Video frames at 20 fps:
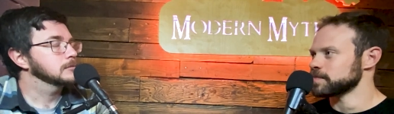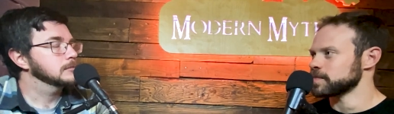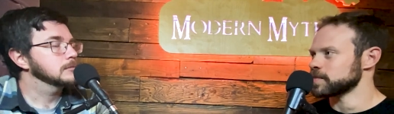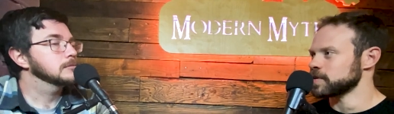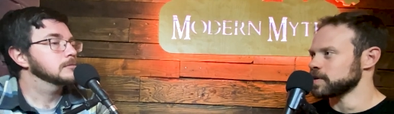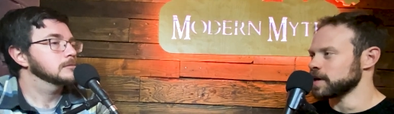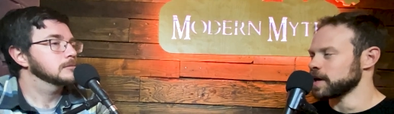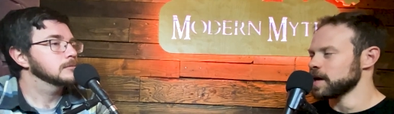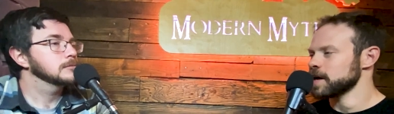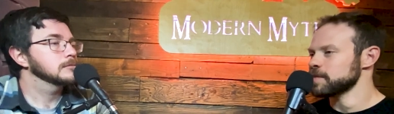
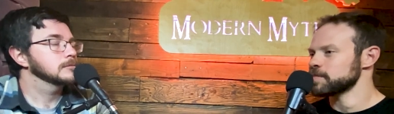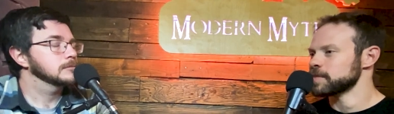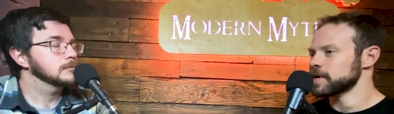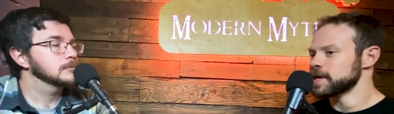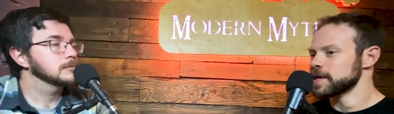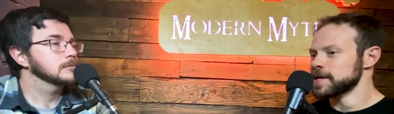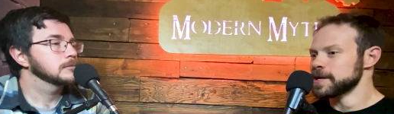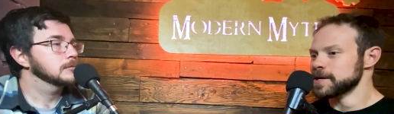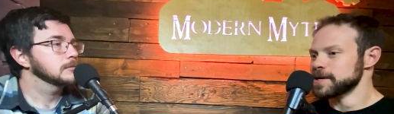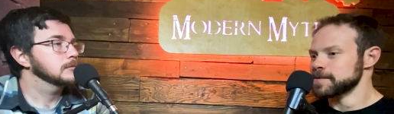Speaker 1: D M,
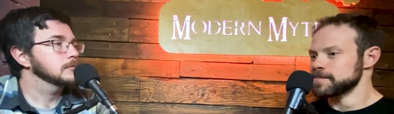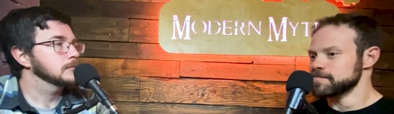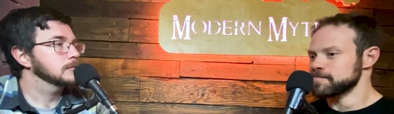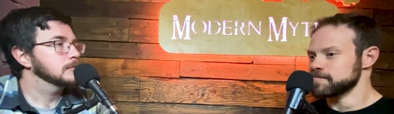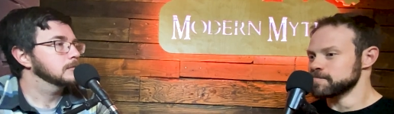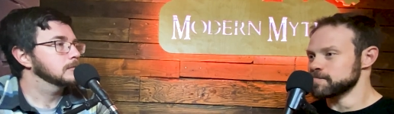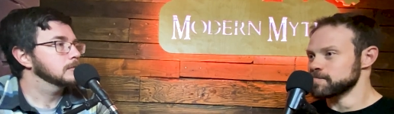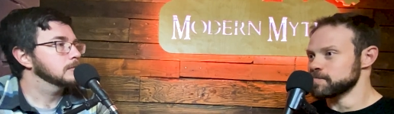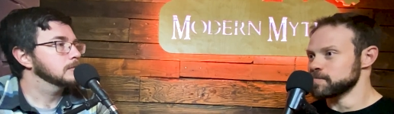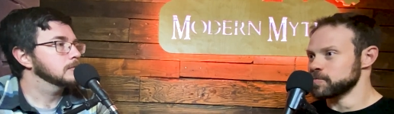
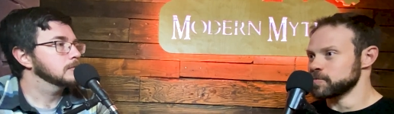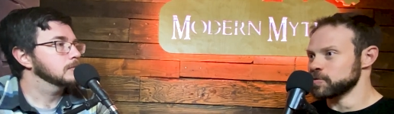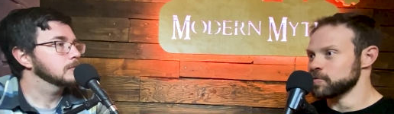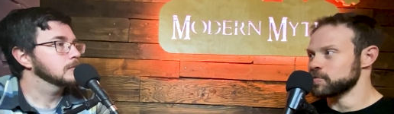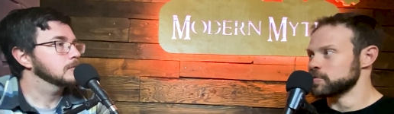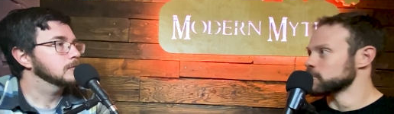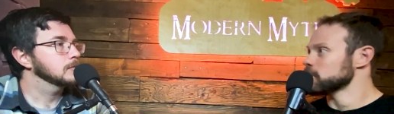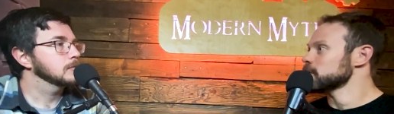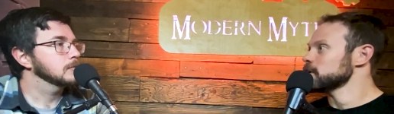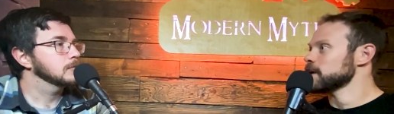you
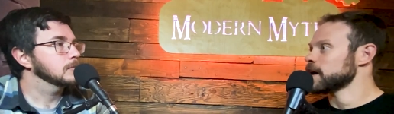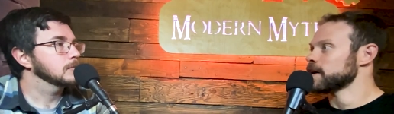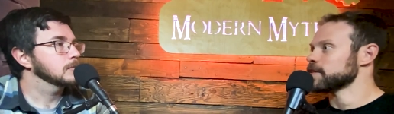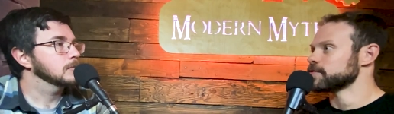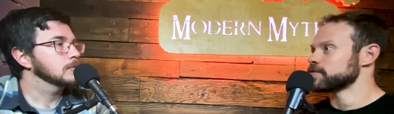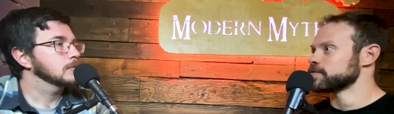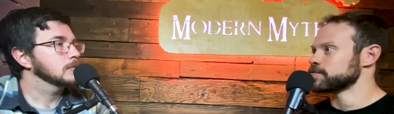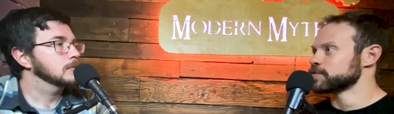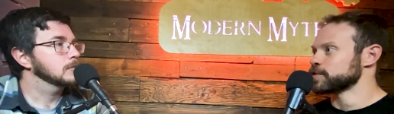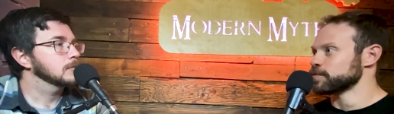should have
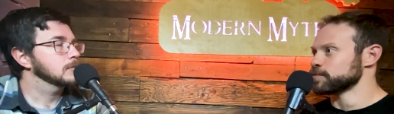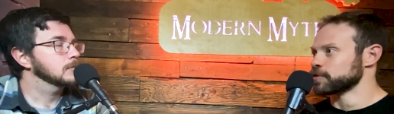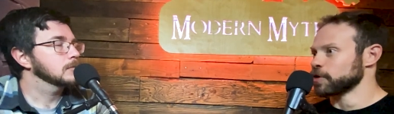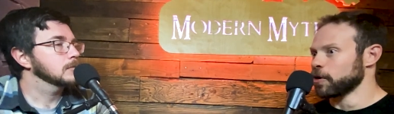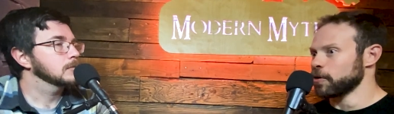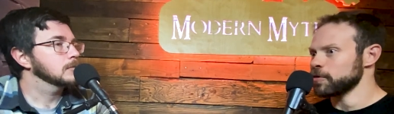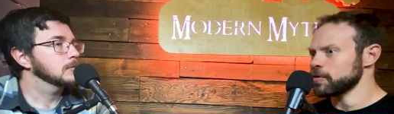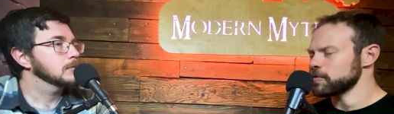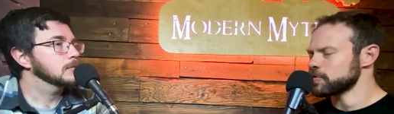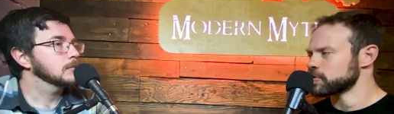some
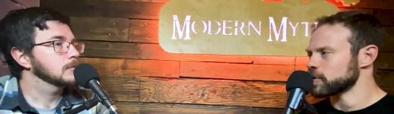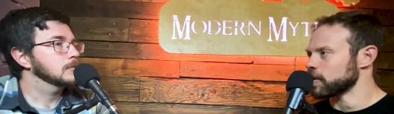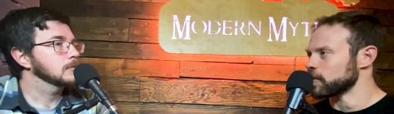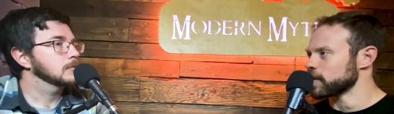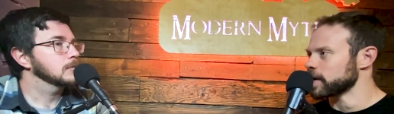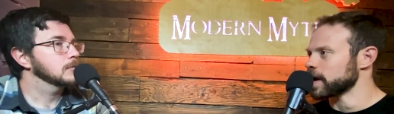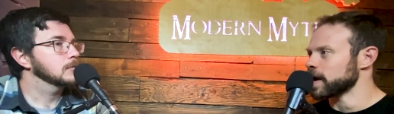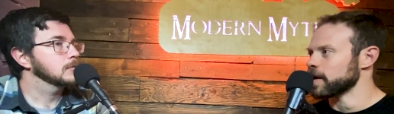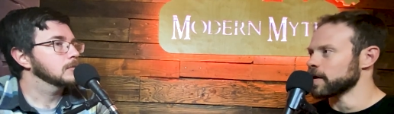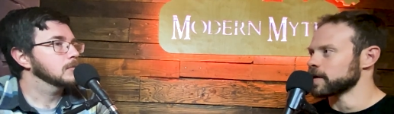total
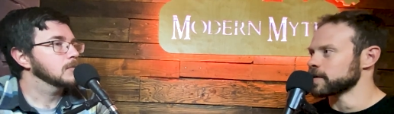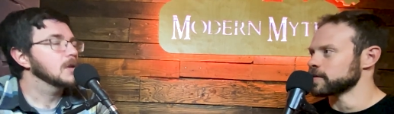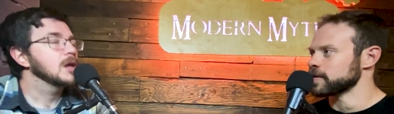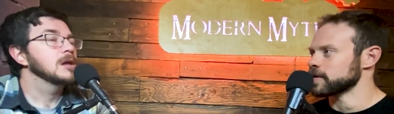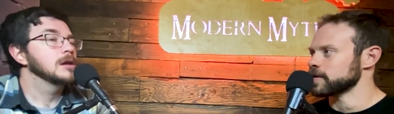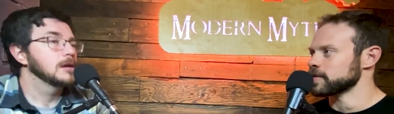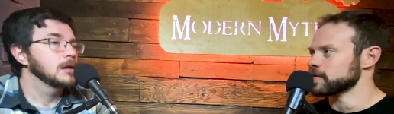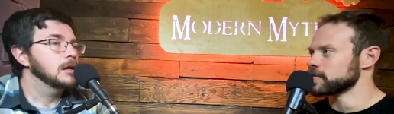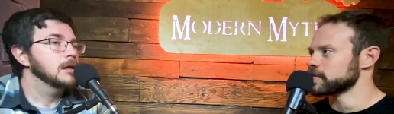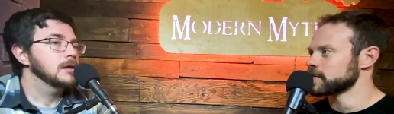joke
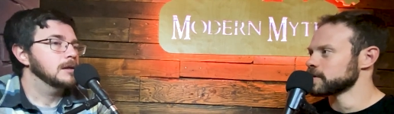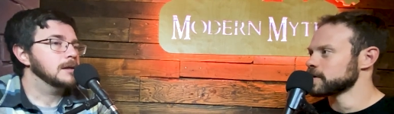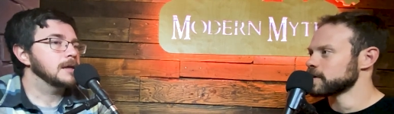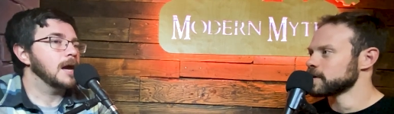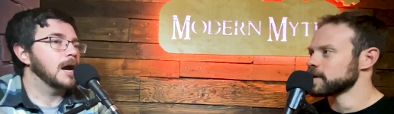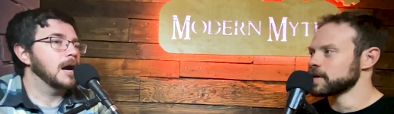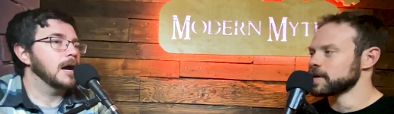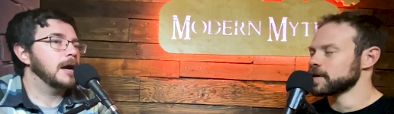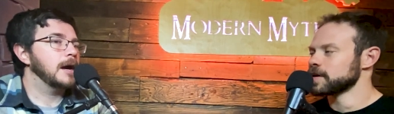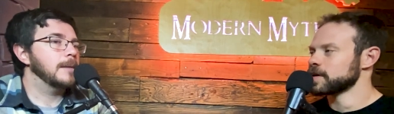characters.
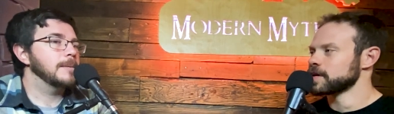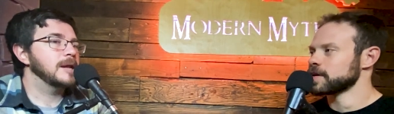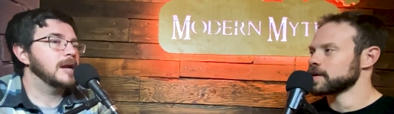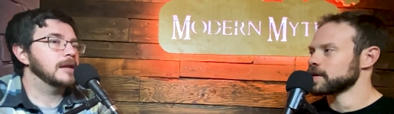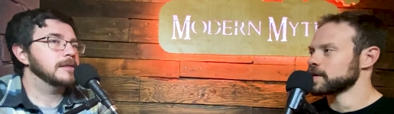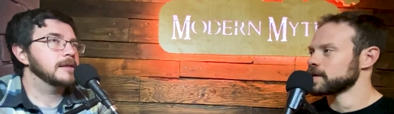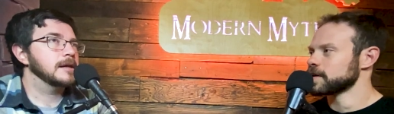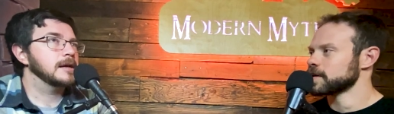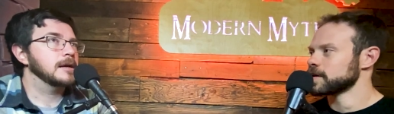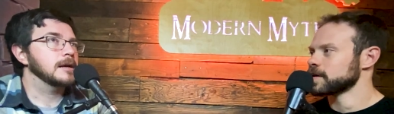
Speaker 2: Yeah, I mean,
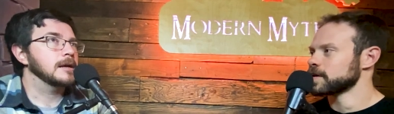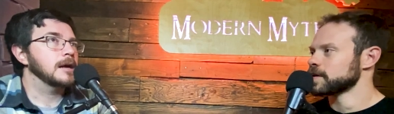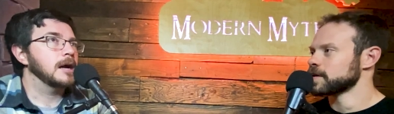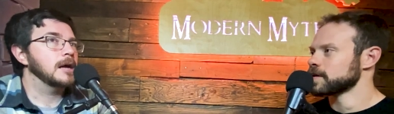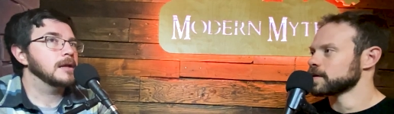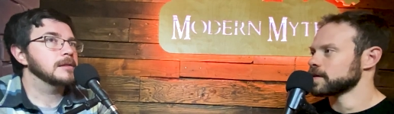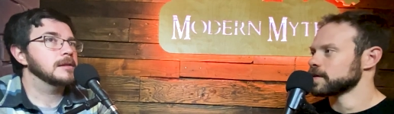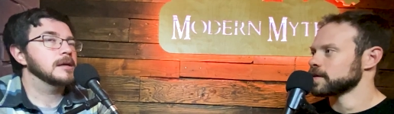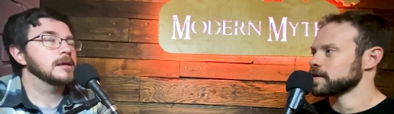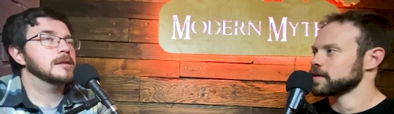I think
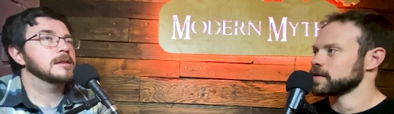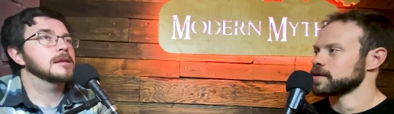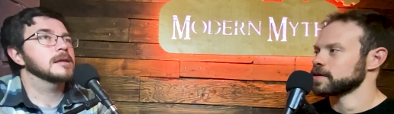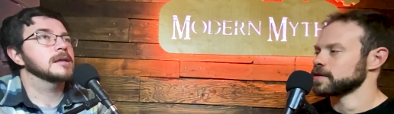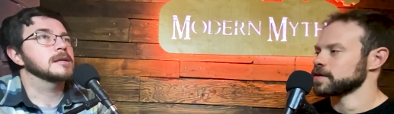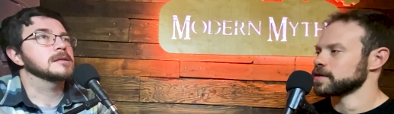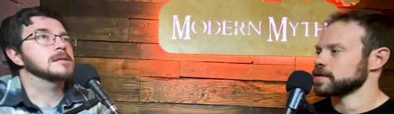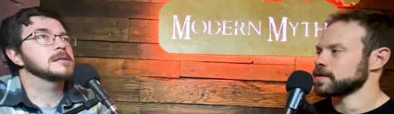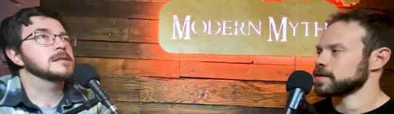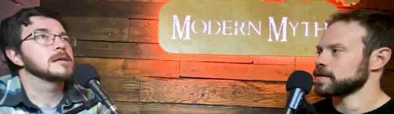I think
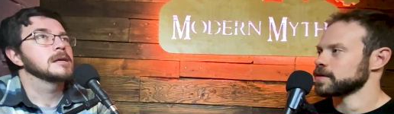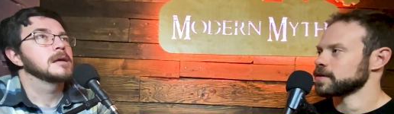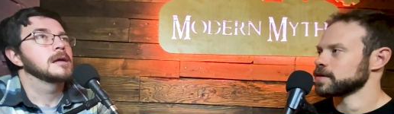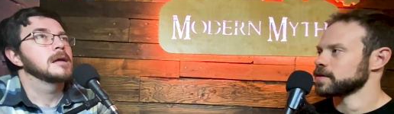that